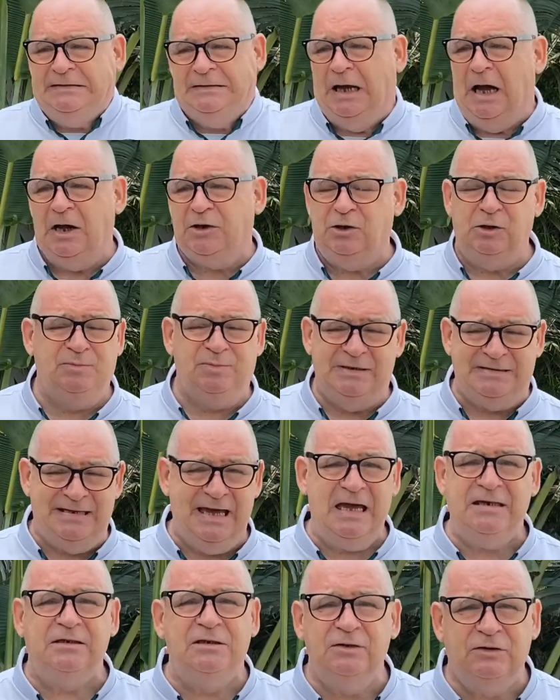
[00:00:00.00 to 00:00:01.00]
I could be
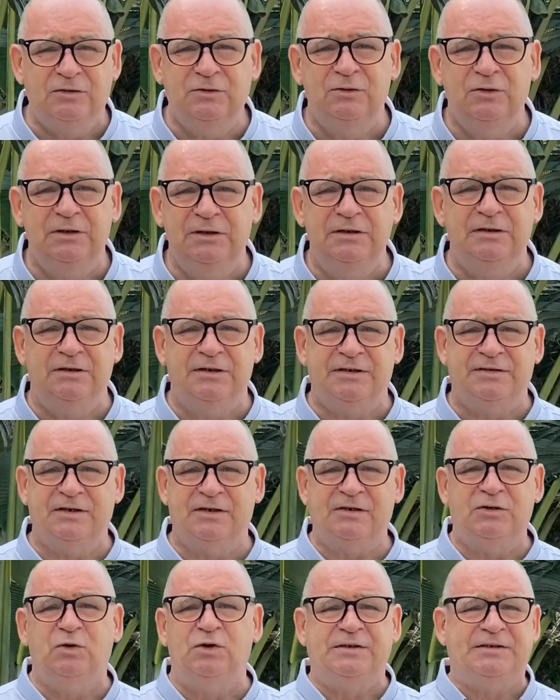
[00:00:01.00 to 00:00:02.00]
dead in 2 years.
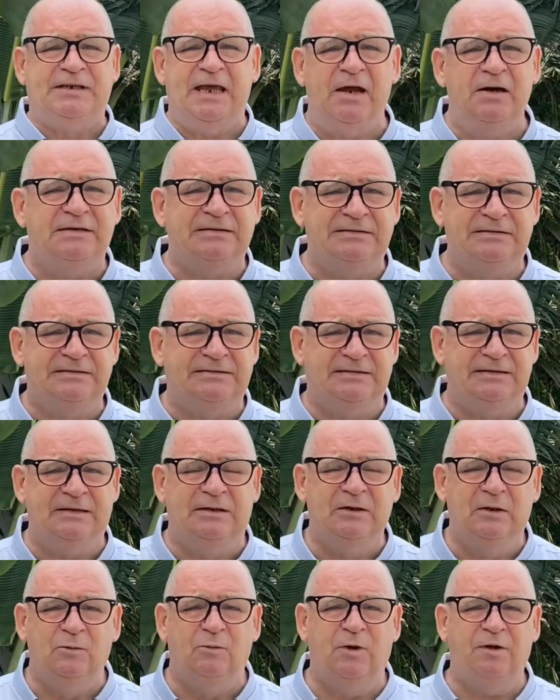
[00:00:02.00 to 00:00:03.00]
There's no certainty
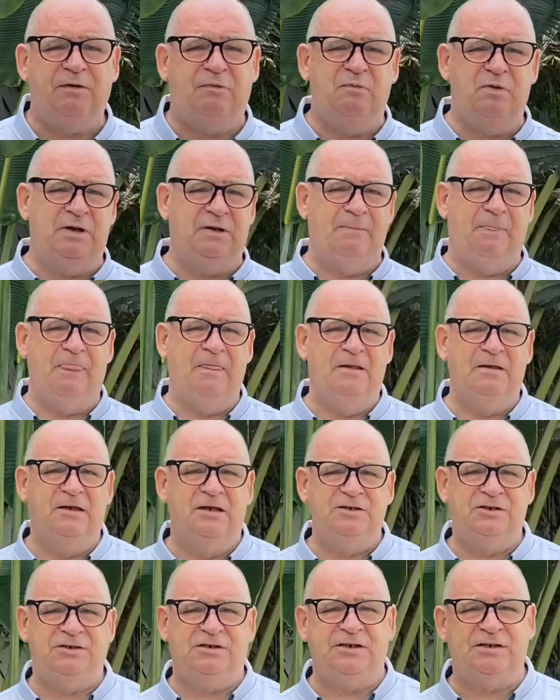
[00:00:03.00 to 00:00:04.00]
with me."
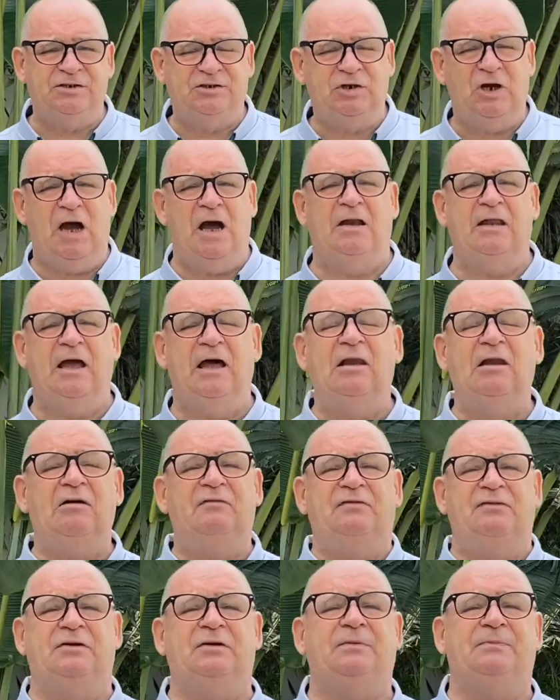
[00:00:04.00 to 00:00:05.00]
She says, "Charlie, I
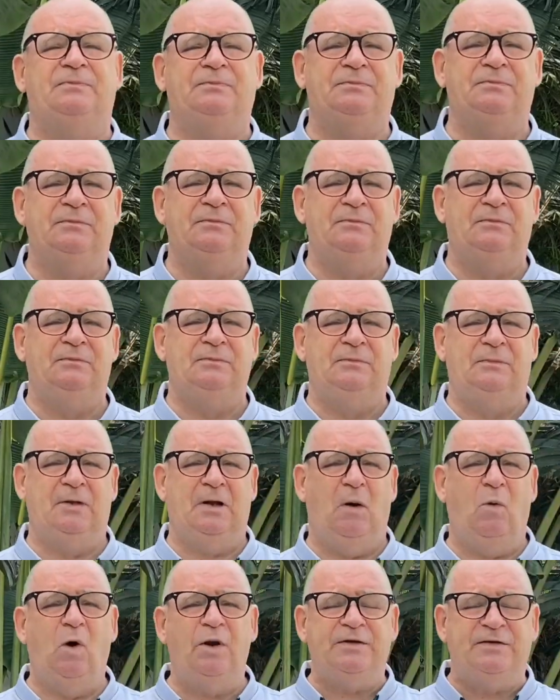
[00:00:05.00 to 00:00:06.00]
love you.
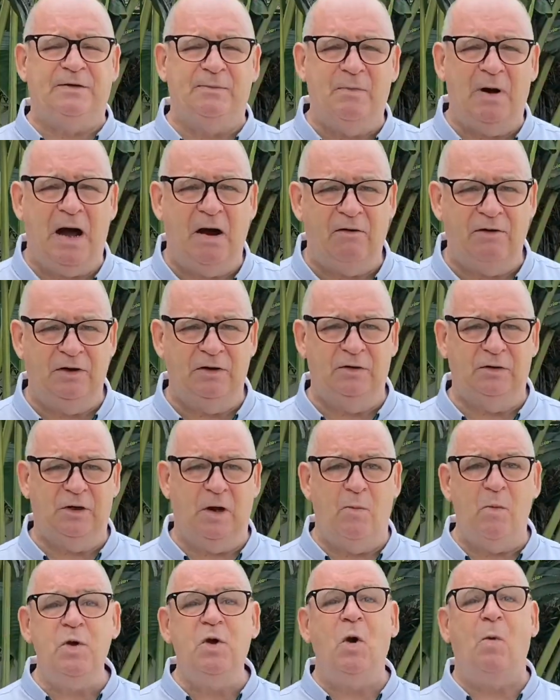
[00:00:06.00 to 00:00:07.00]
I want to marry you."
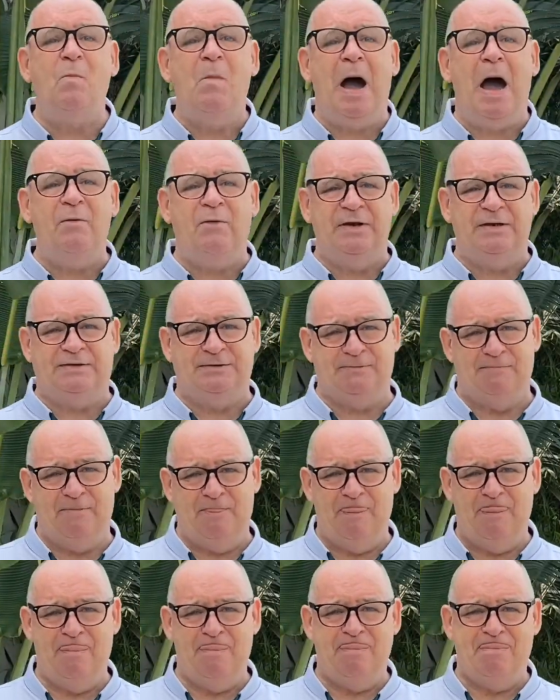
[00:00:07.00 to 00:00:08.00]
And we got married.
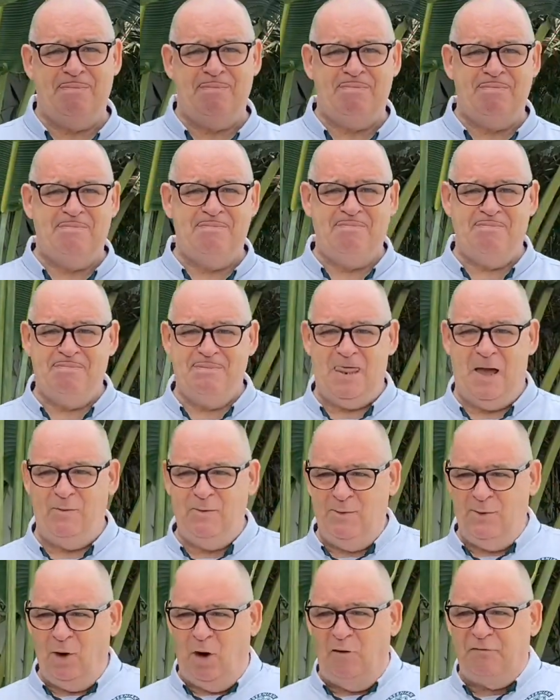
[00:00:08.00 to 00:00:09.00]
And we
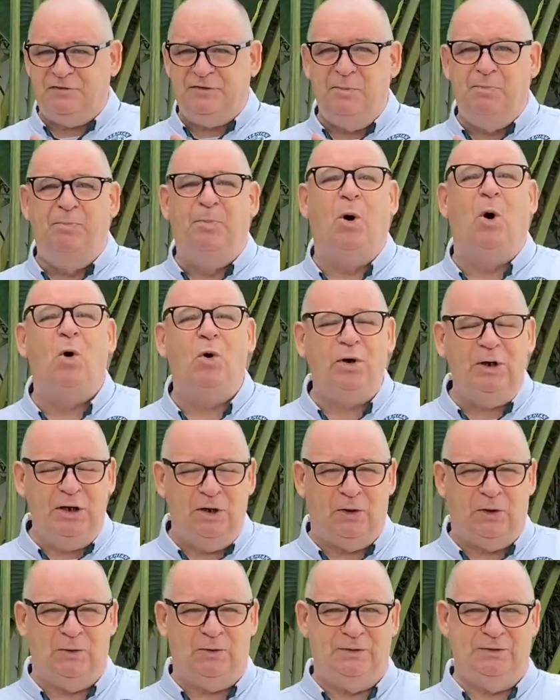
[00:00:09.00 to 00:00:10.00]
went off to
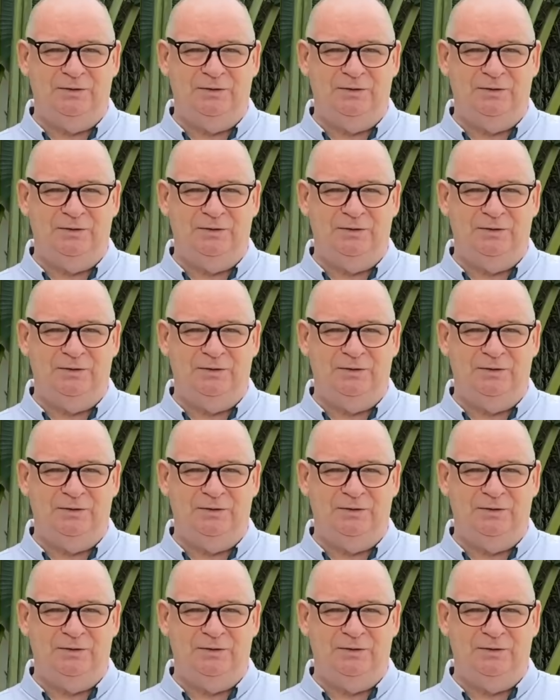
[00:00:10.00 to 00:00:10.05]
Borneo